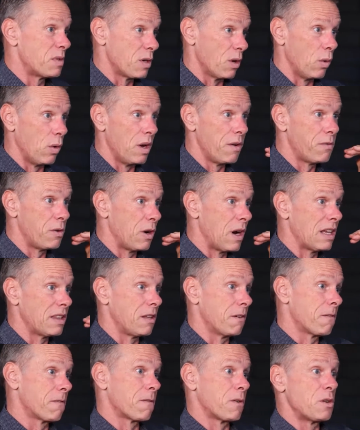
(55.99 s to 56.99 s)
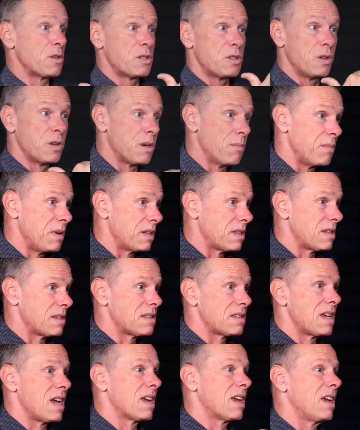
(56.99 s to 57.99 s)
So if you're at the first, you can be at the
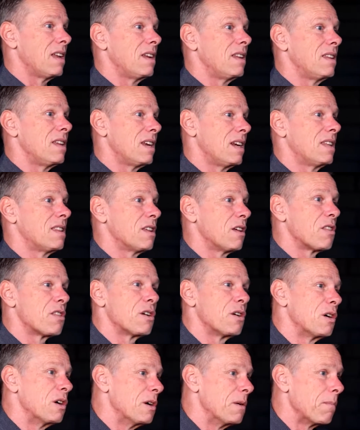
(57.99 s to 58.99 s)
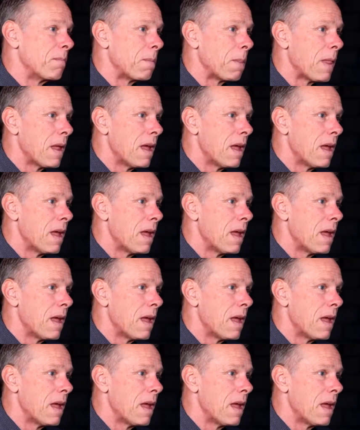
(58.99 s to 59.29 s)
second, and then at the third.